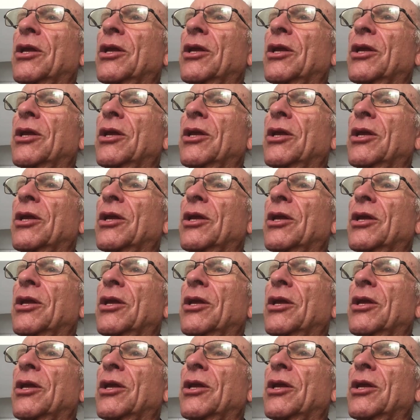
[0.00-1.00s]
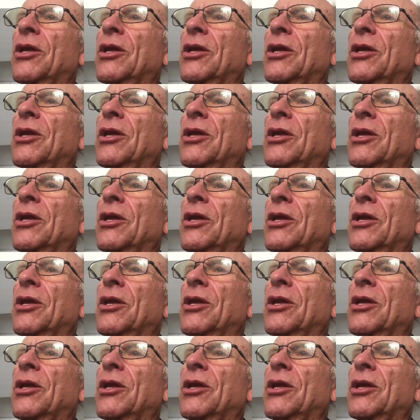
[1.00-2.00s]
a
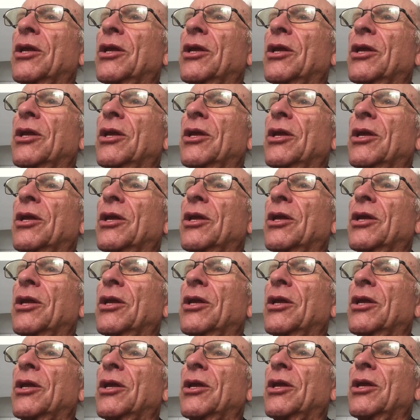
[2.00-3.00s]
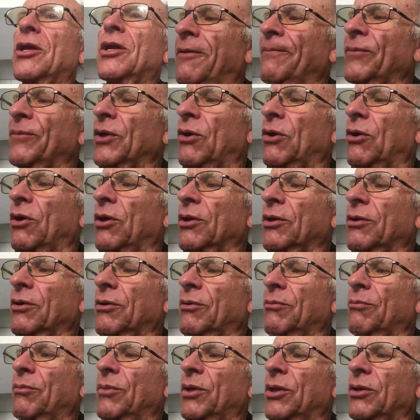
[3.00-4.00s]
reason for cracking down on
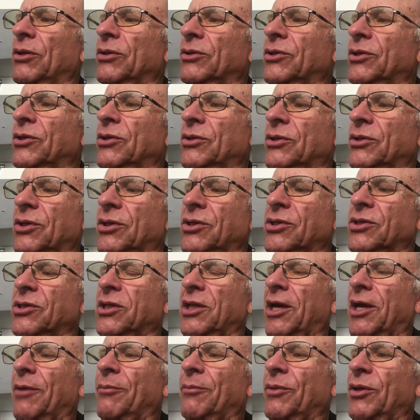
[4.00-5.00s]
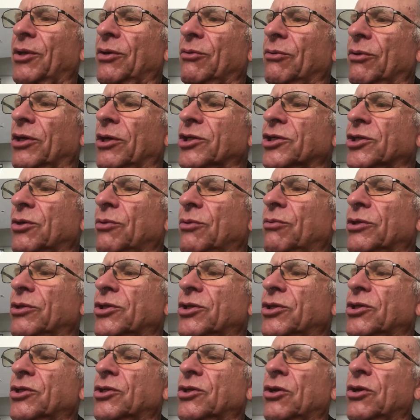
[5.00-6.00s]
militant Islam in Russia, which
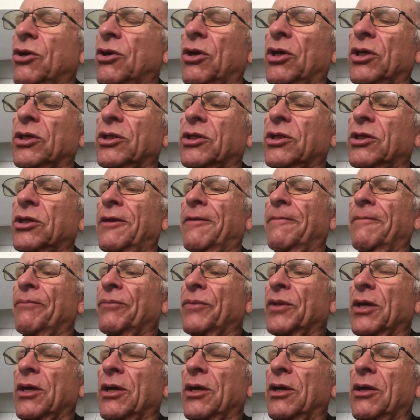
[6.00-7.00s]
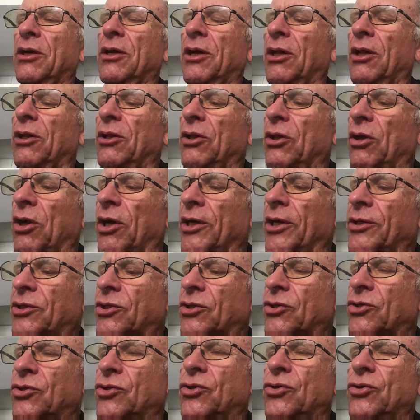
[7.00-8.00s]
is not aligned
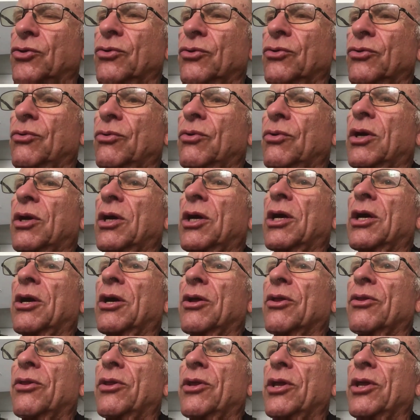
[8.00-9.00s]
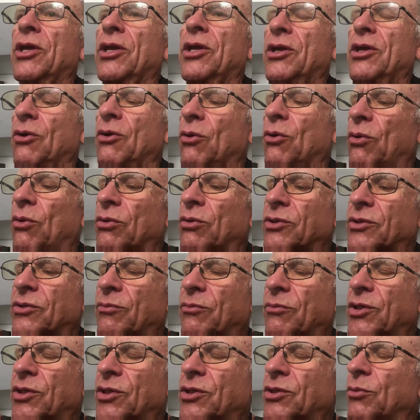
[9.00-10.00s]
to the goals of
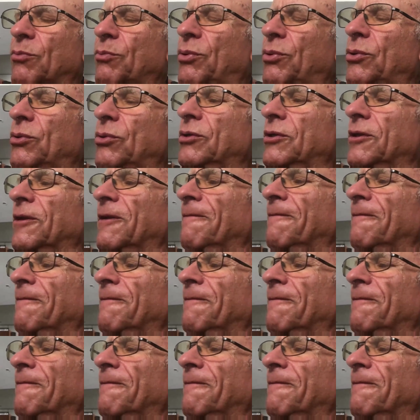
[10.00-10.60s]
Mr. Putin.